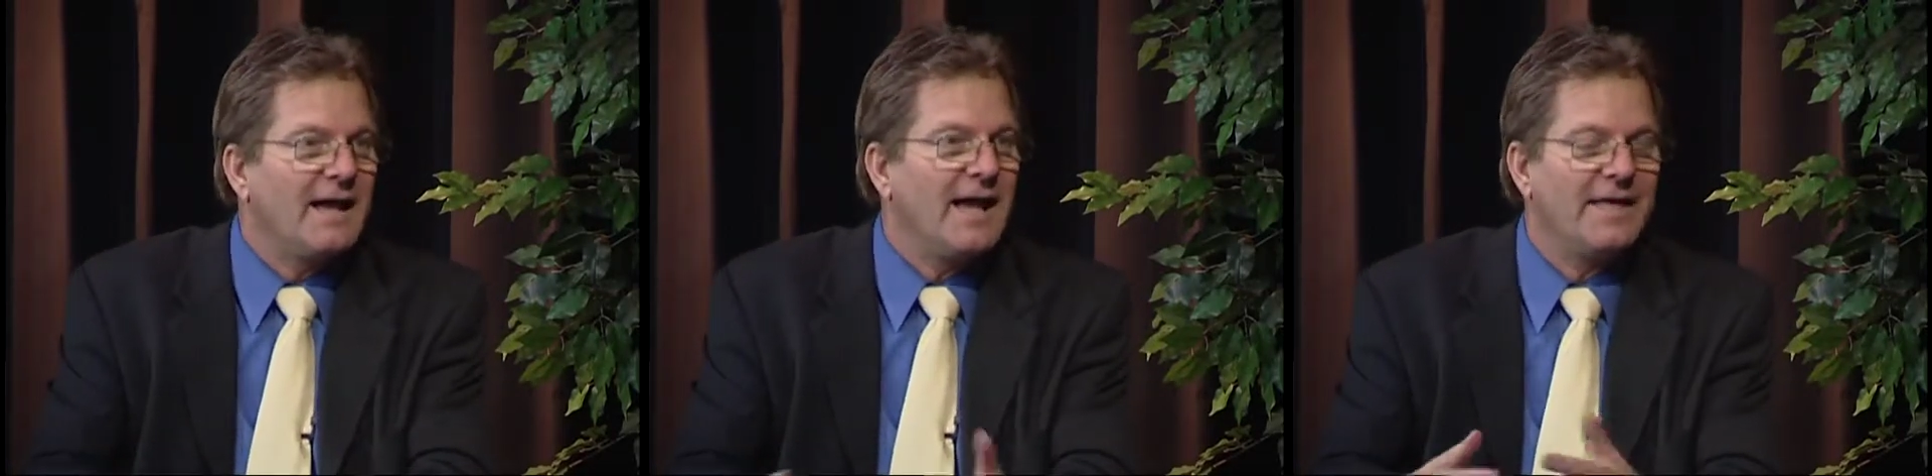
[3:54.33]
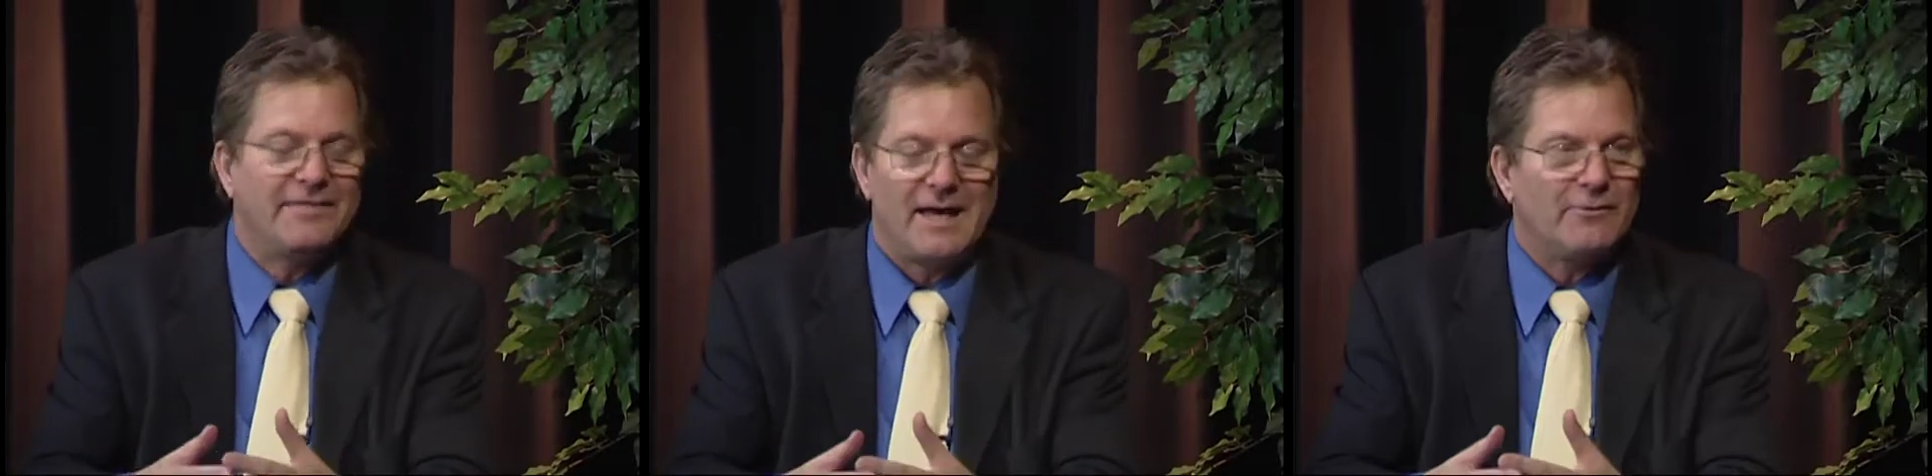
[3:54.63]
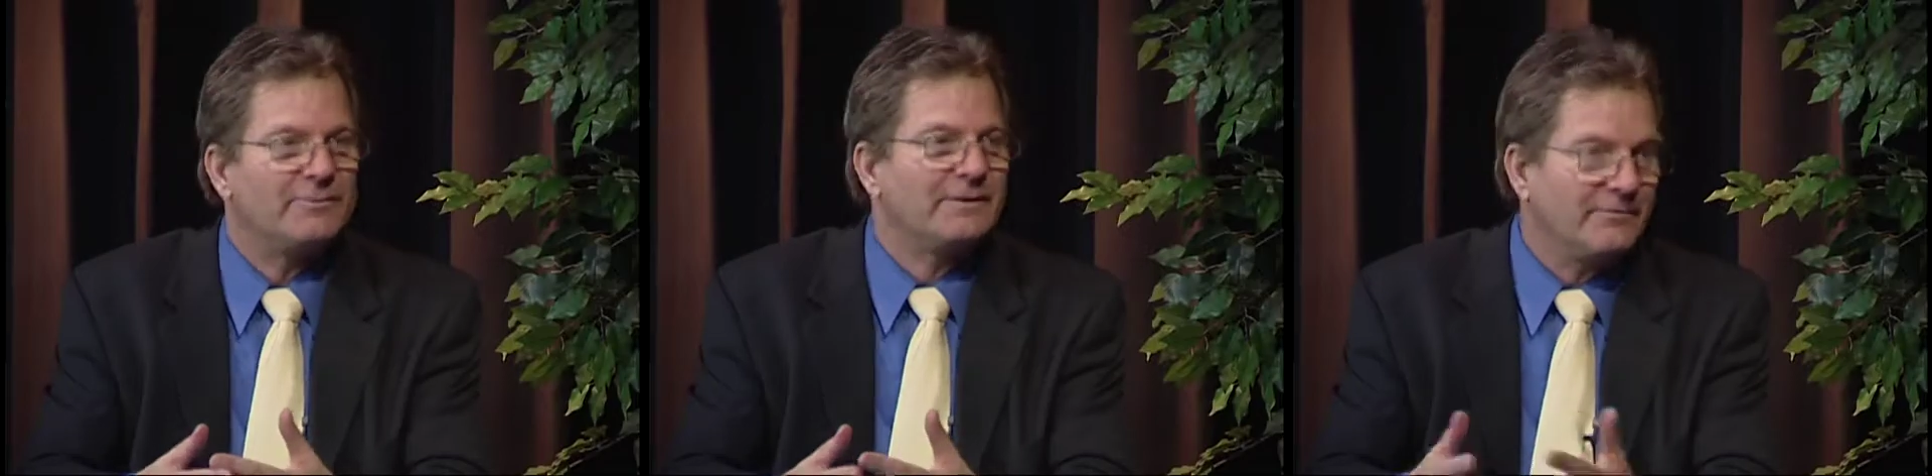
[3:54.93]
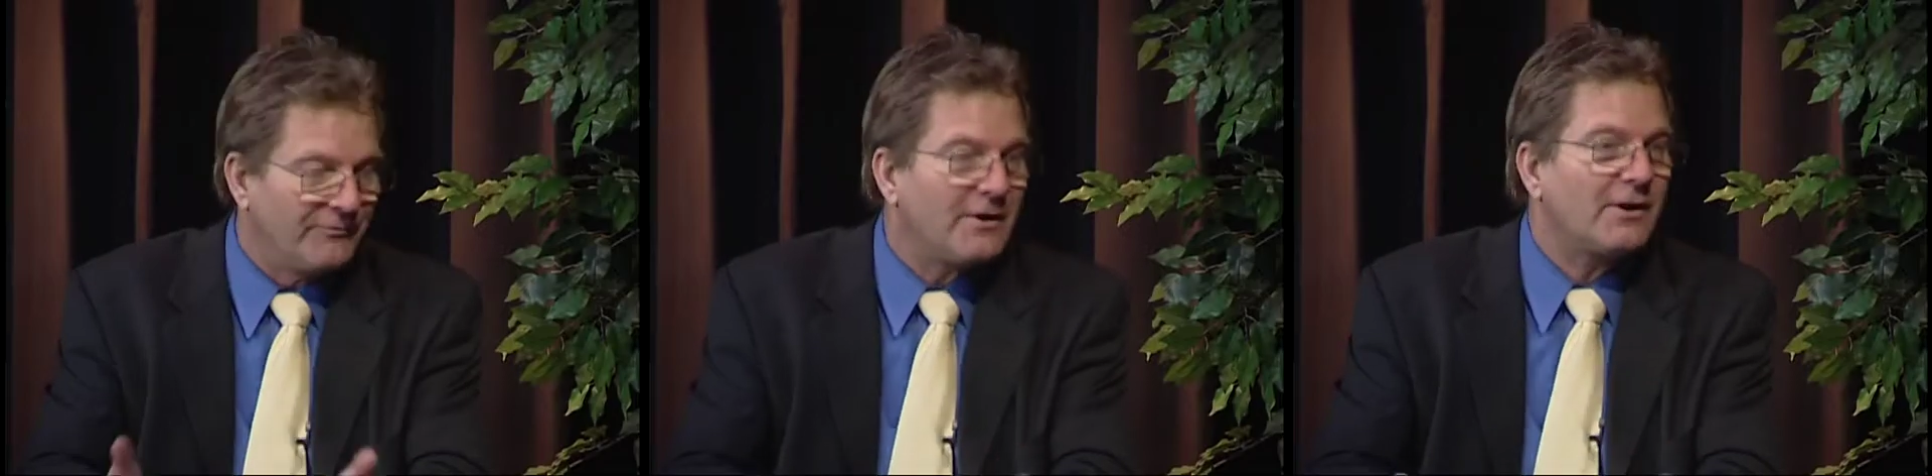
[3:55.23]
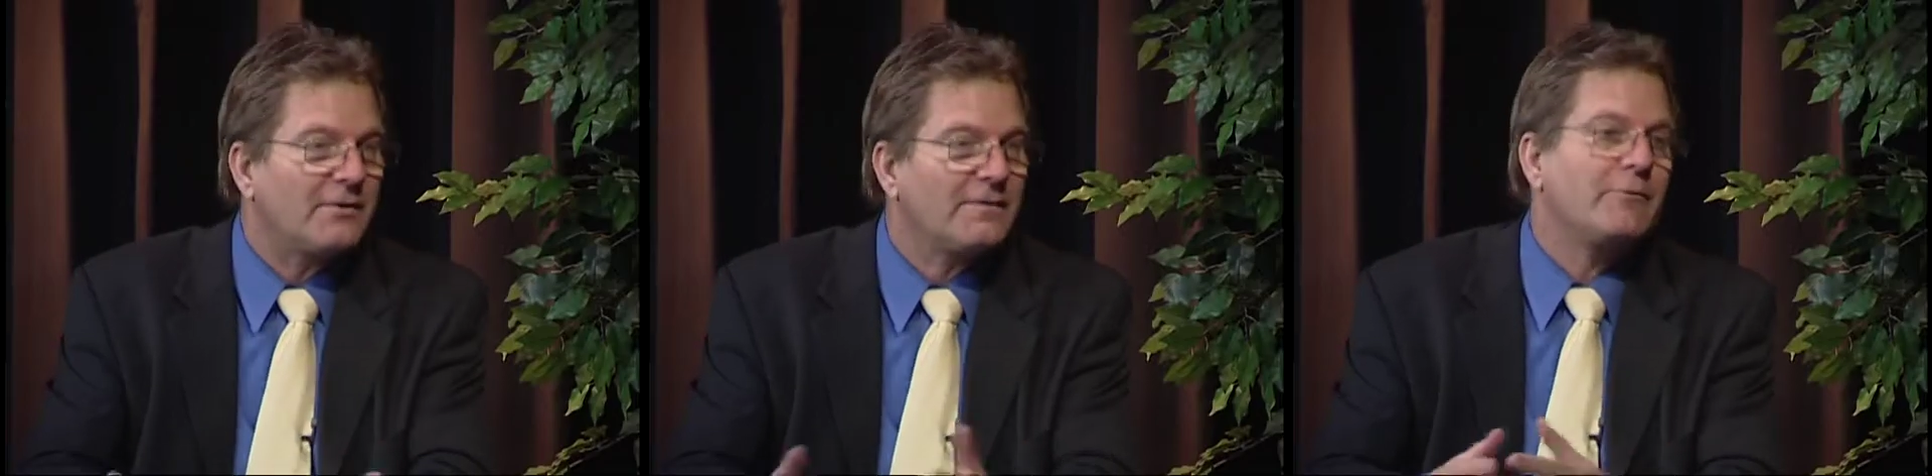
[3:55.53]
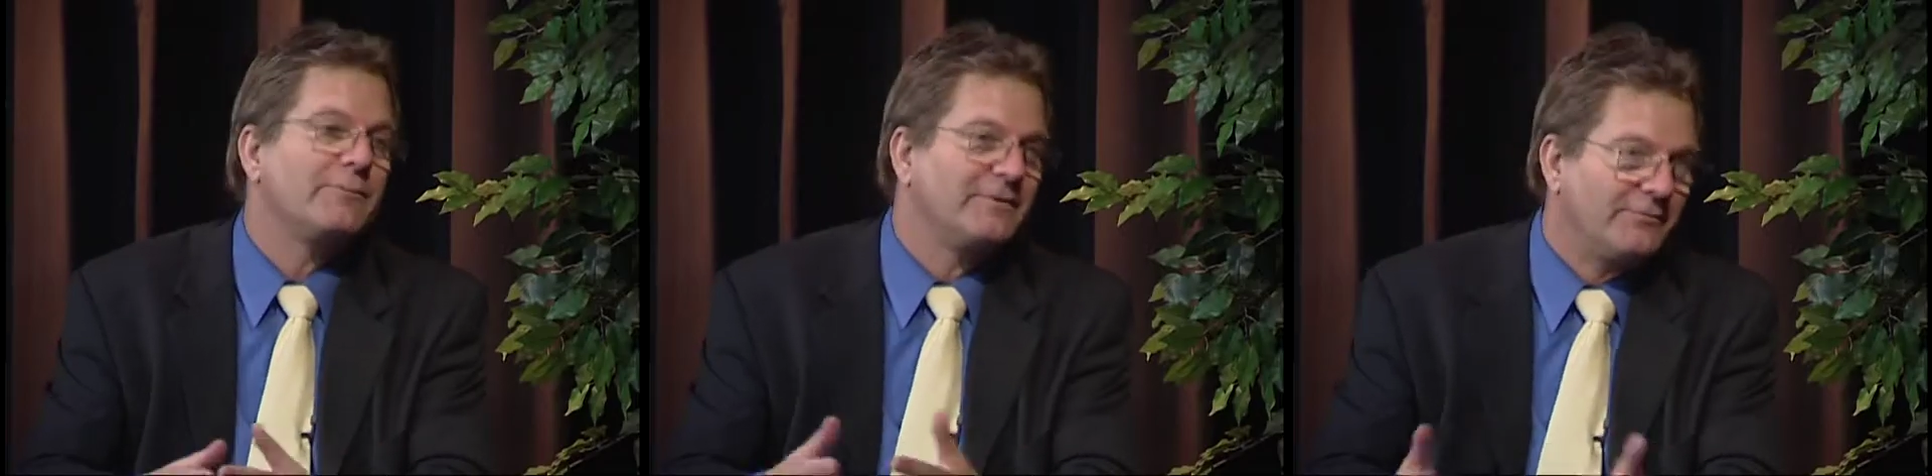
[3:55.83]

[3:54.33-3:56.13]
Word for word: and that would be the fair. That would be